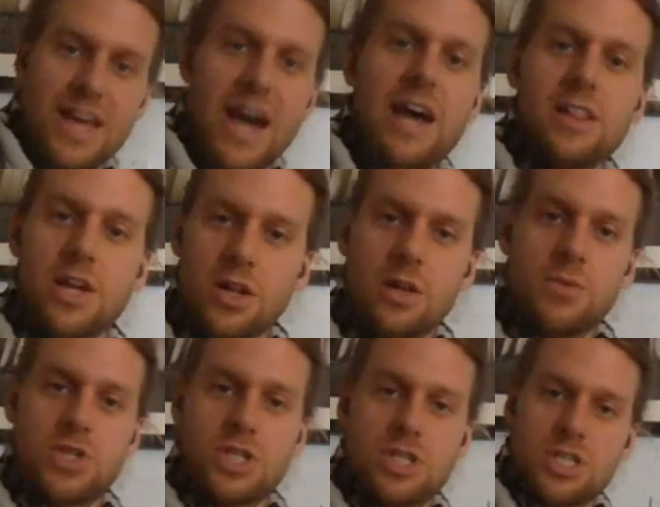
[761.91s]
Like I
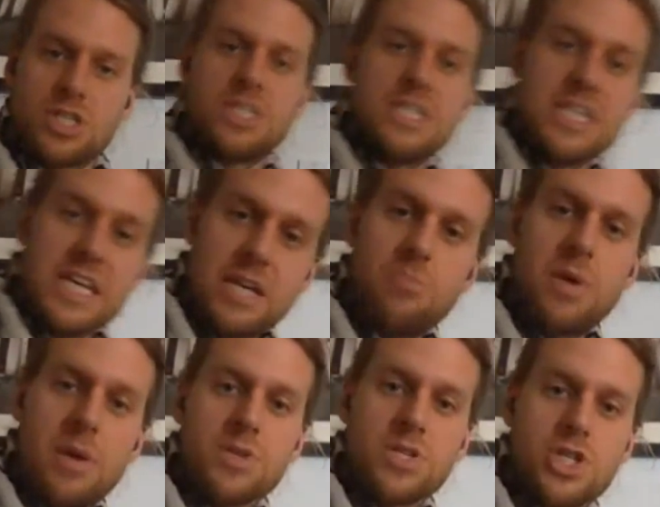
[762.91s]
literally would just see
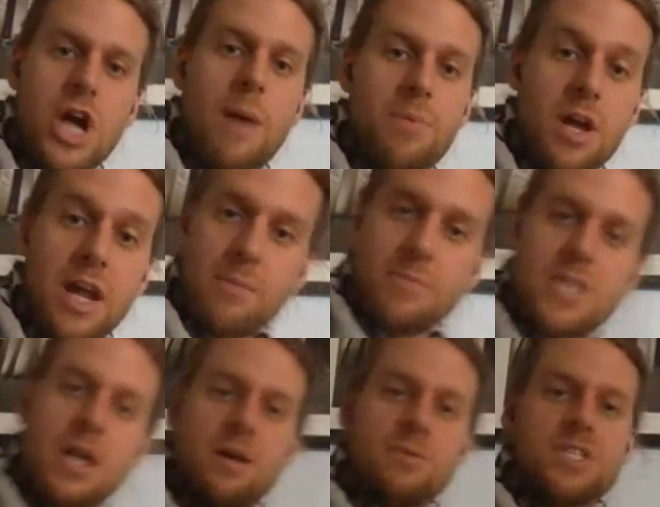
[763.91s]
people shopping on
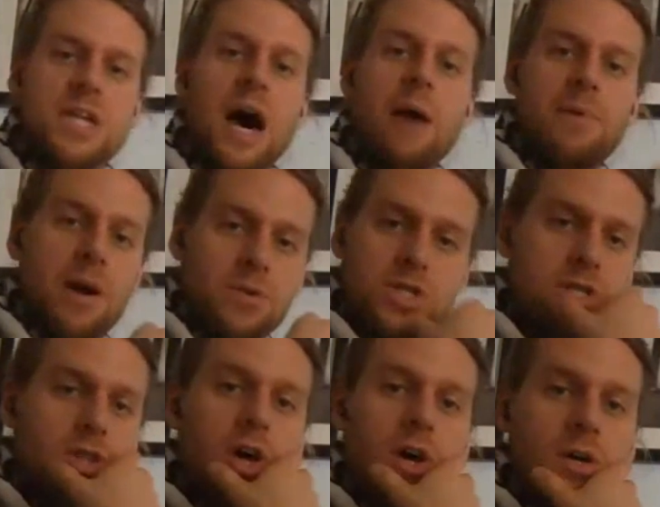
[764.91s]
Amazon, and I would stop and I would
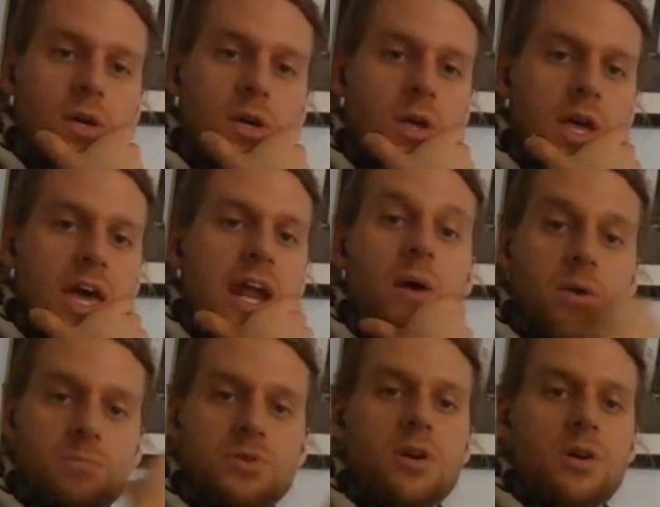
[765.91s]
just look
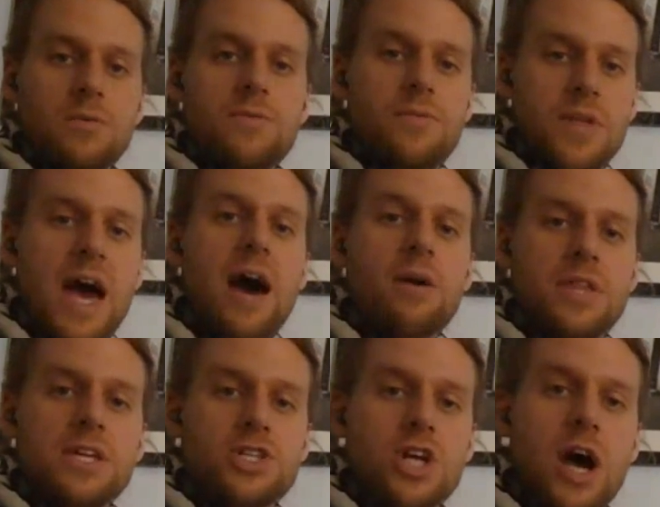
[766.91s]
and I would observe
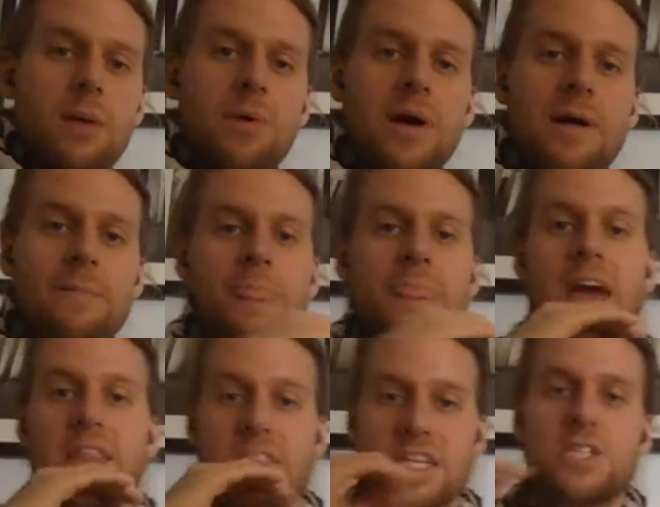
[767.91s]
how they shop.
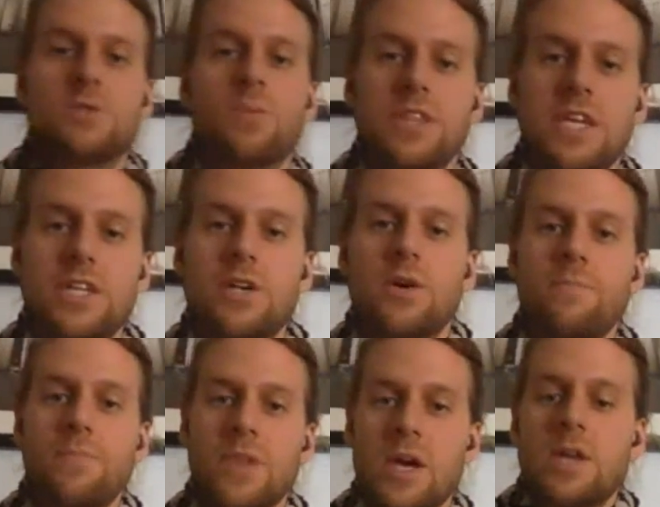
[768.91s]
And this is what they
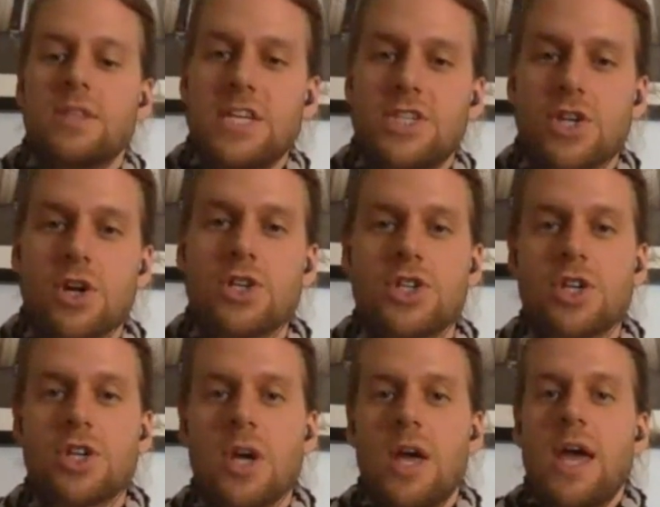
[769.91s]
do. They
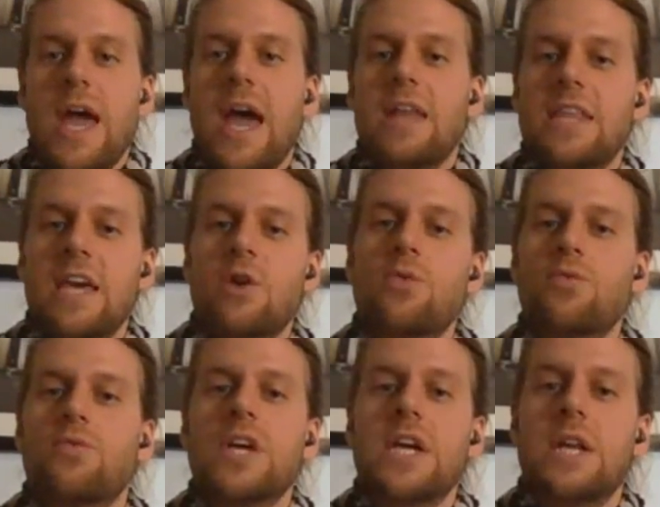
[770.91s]
search and they
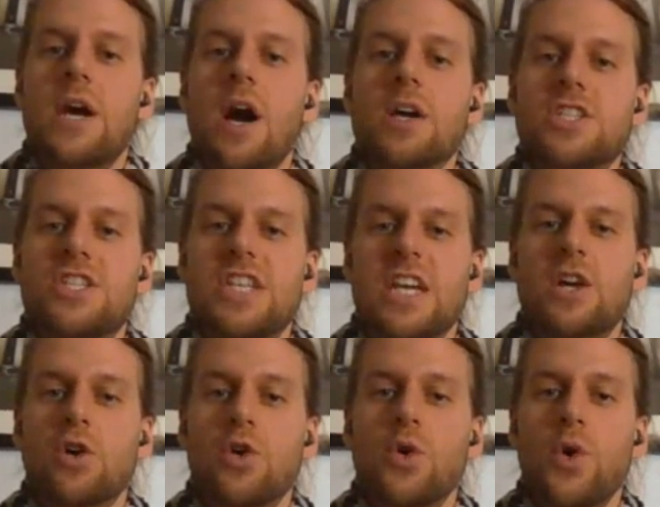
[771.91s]
don't read a
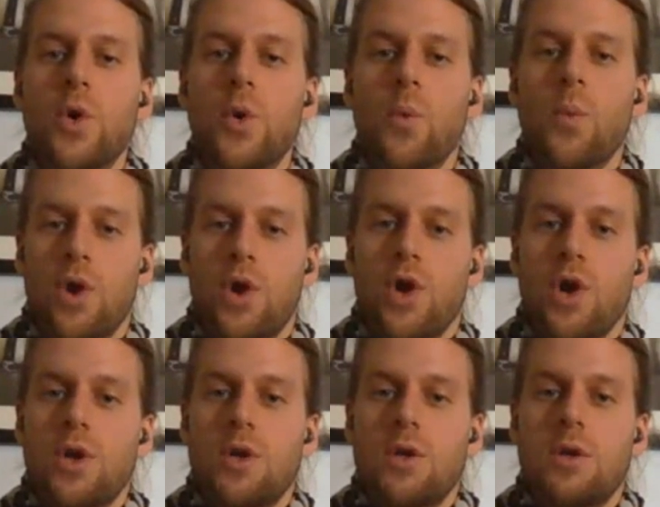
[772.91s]
single
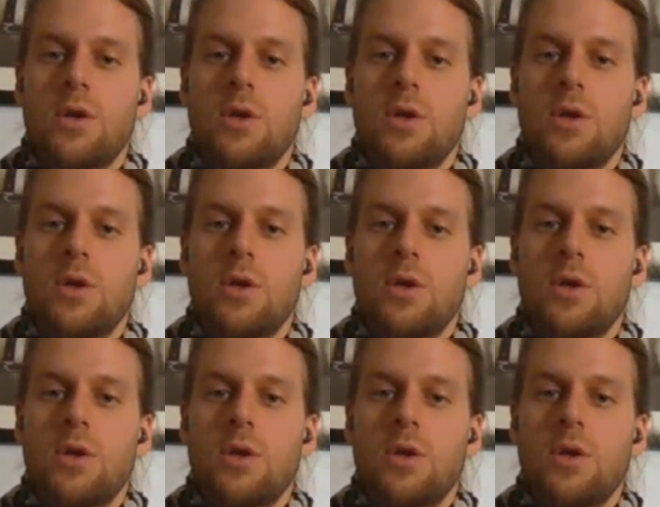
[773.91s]
word.